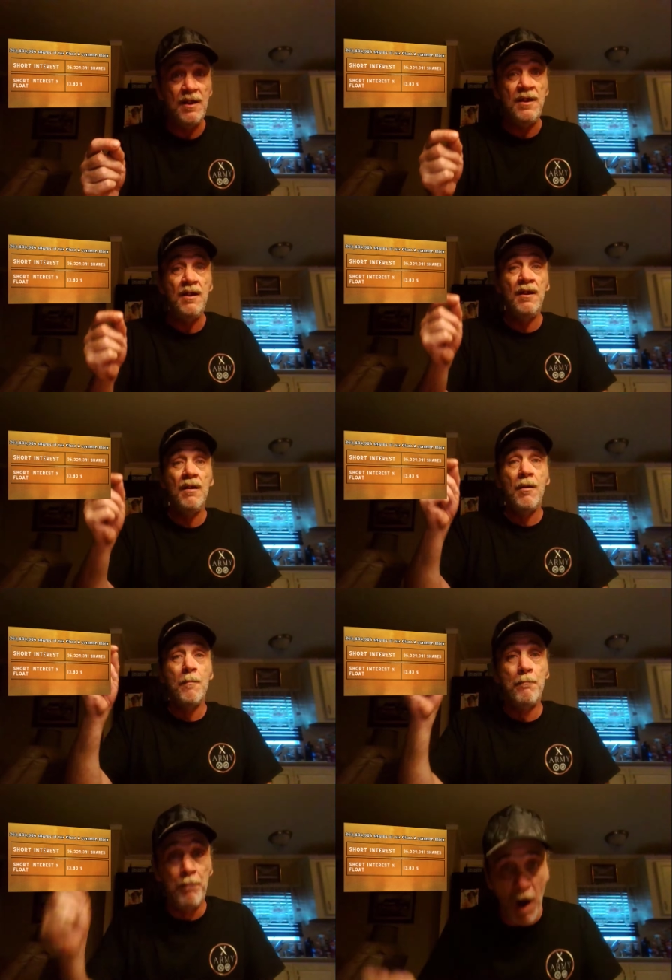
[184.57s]

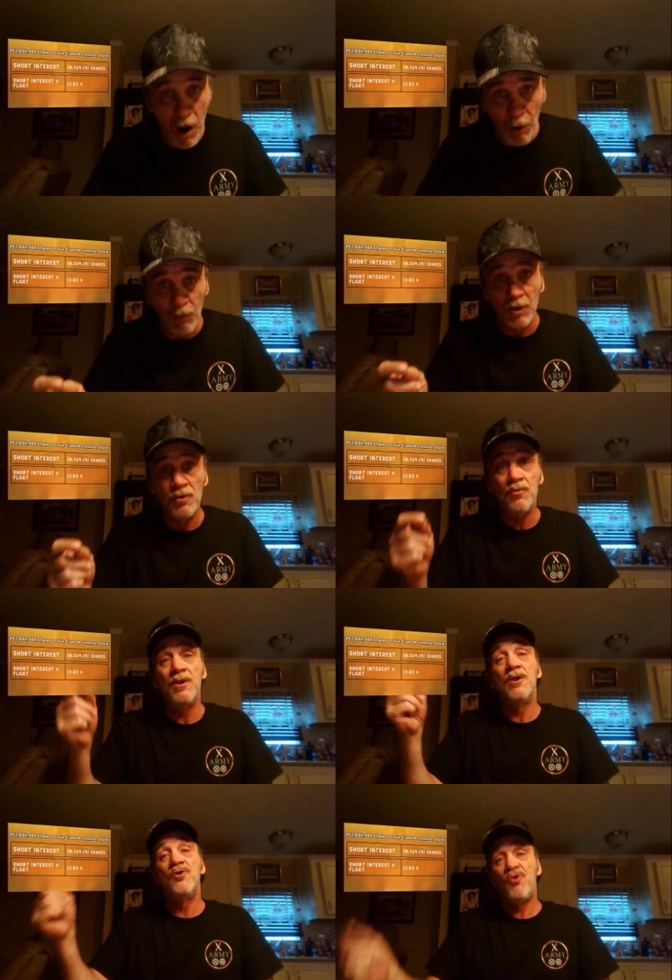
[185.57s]
borrowed
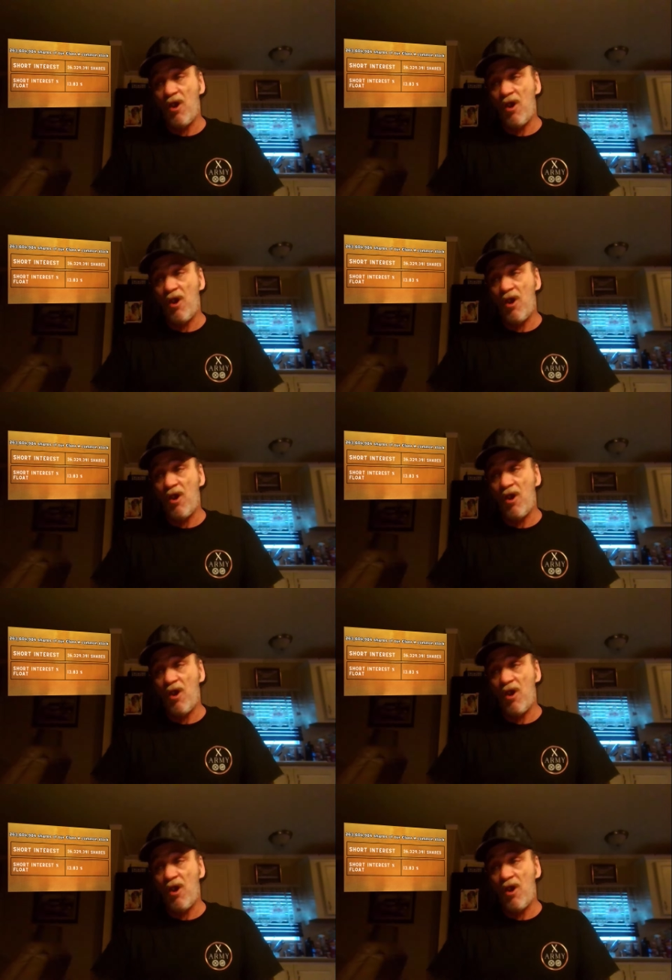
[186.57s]
shares